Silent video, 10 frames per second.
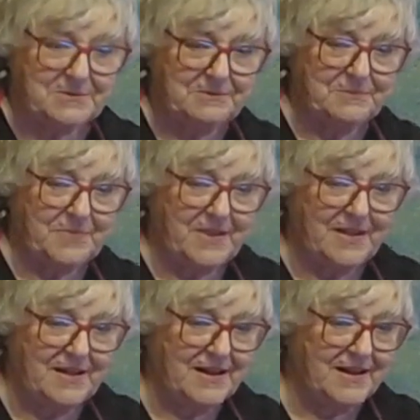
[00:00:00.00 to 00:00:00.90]
So
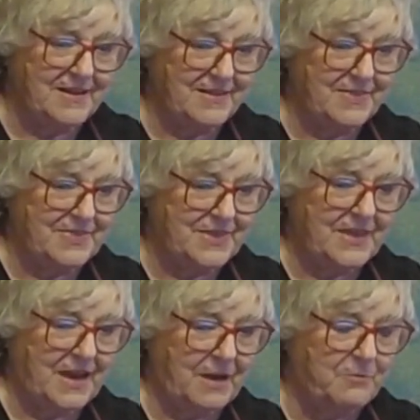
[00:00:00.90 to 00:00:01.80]

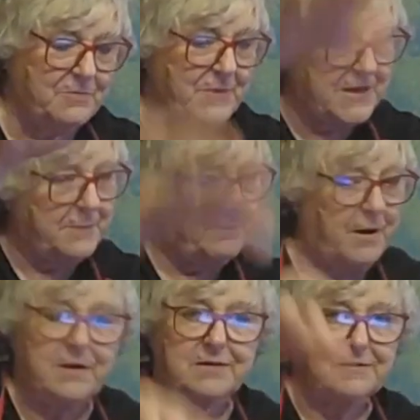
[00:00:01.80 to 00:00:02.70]
I would
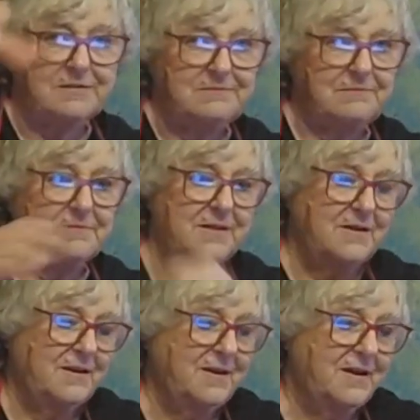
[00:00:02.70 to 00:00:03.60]
make a pile,
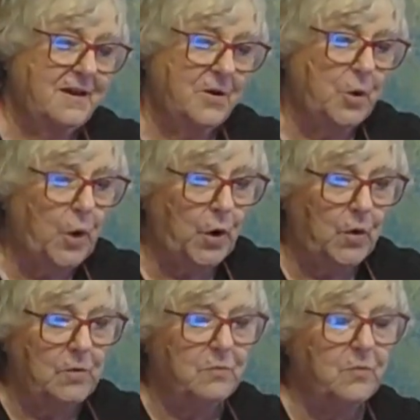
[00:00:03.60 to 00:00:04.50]

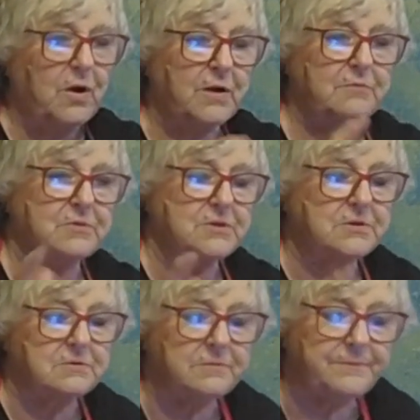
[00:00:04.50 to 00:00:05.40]
or what I
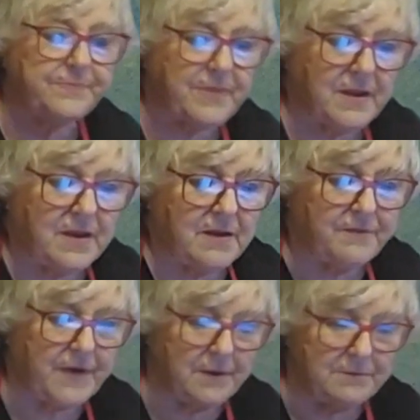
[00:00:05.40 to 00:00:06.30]
would do
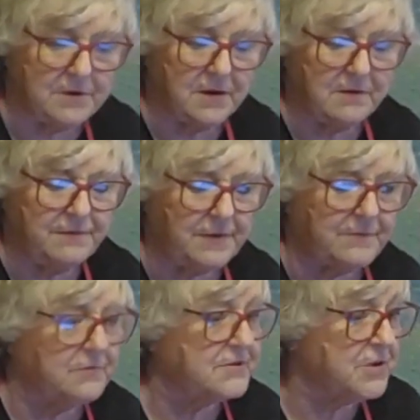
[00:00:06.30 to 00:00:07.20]
if
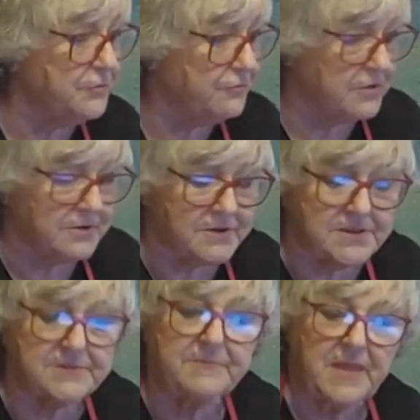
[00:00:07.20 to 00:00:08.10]
I've got soft
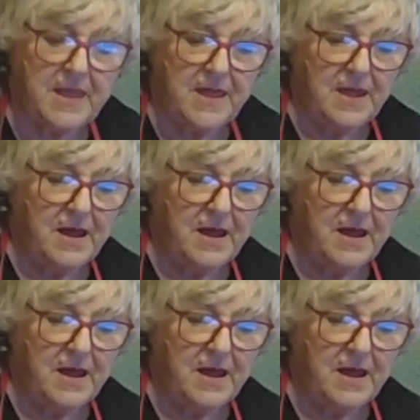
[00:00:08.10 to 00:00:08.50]
ones